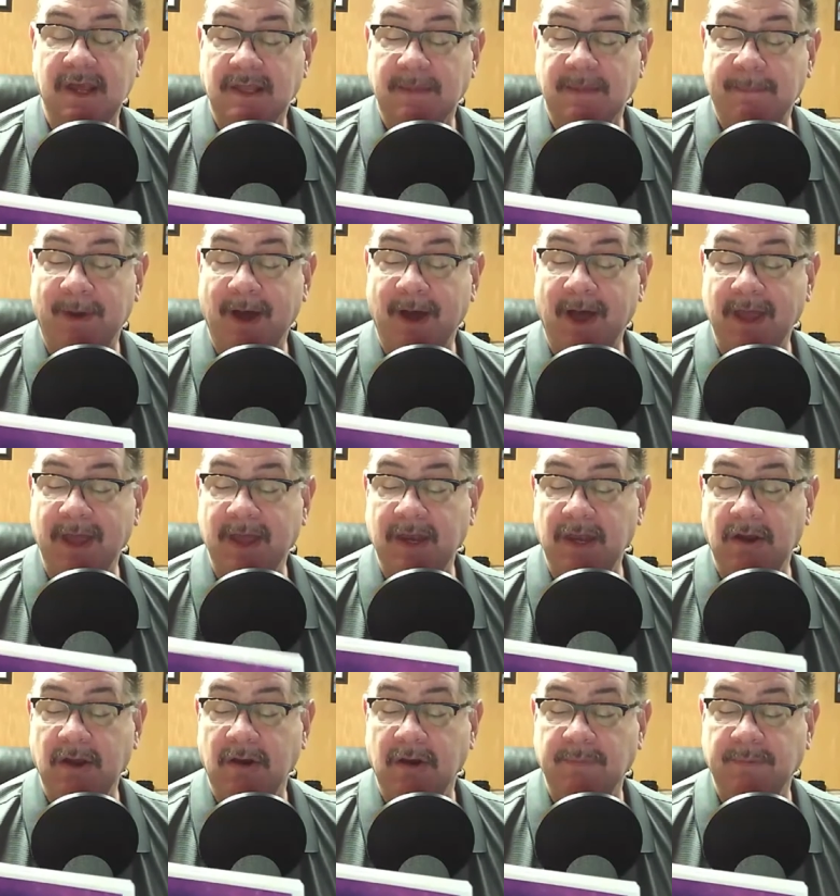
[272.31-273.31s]
the
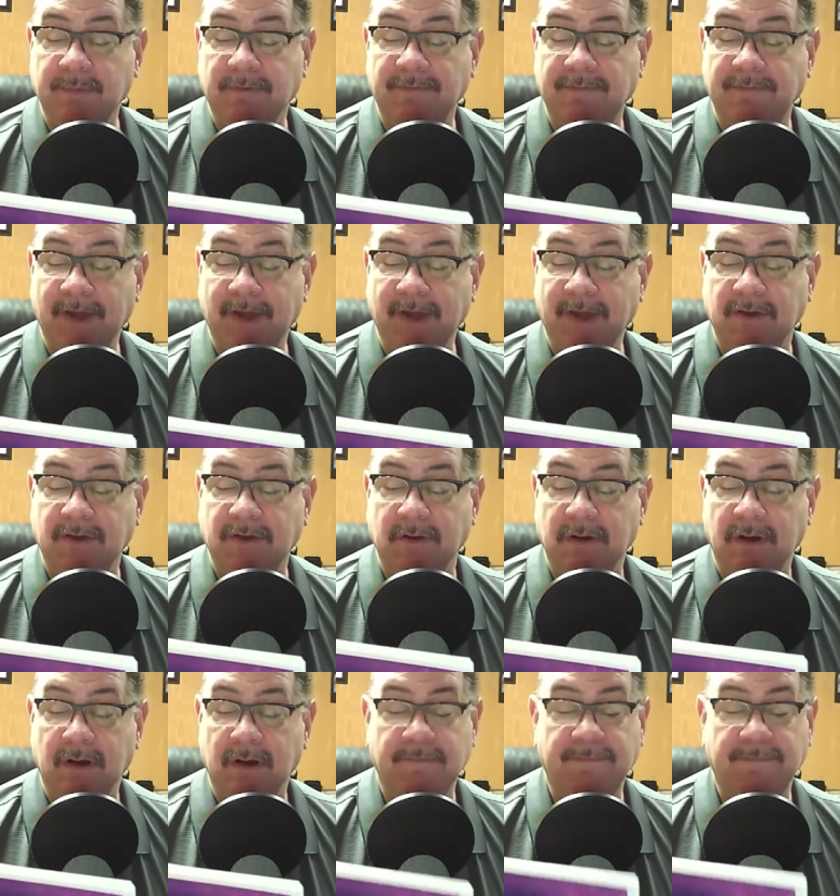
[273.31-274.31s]
pioneer and
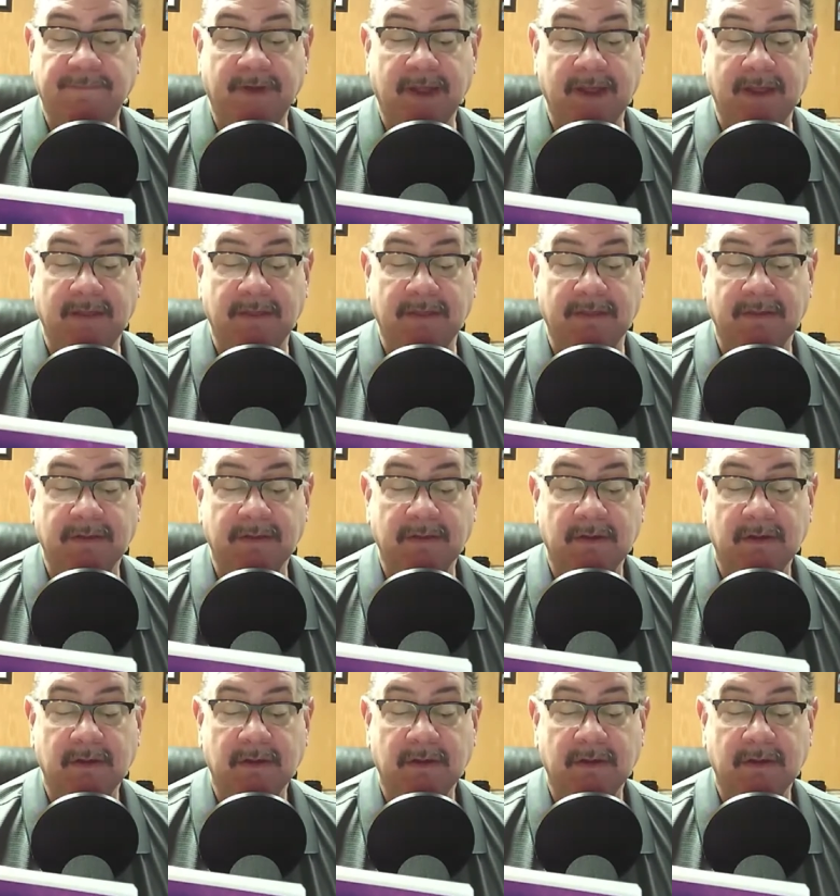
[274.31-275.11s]
perfecter of faith.